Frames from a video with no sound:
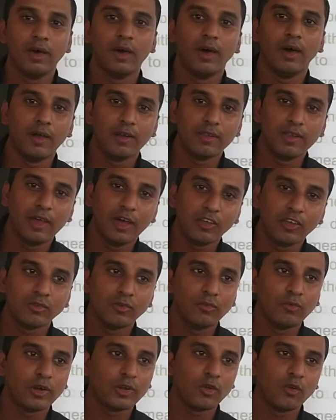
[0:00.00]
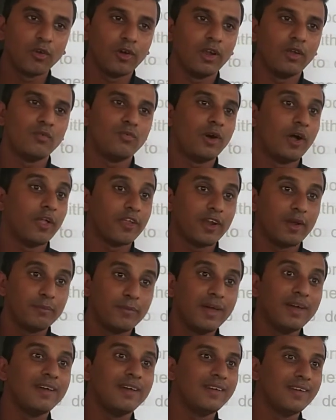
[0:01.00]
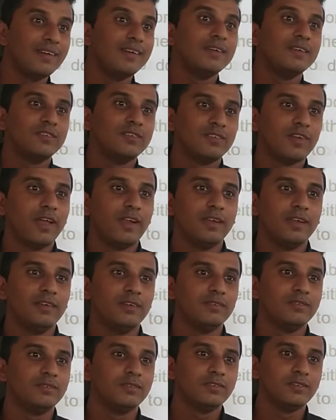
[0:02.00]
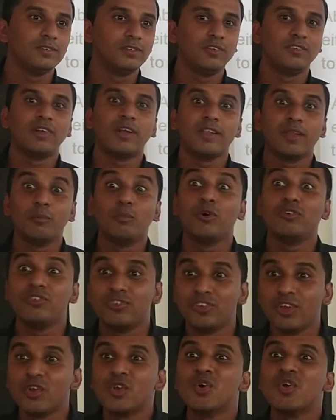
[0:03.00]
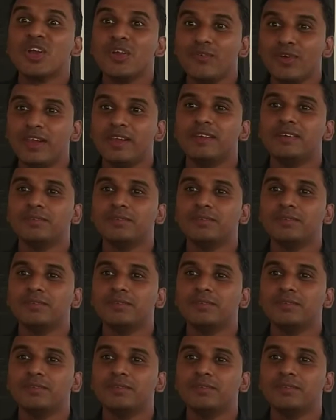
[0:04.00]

or the husband, what you call a father of the child. She is not in a position to reveal,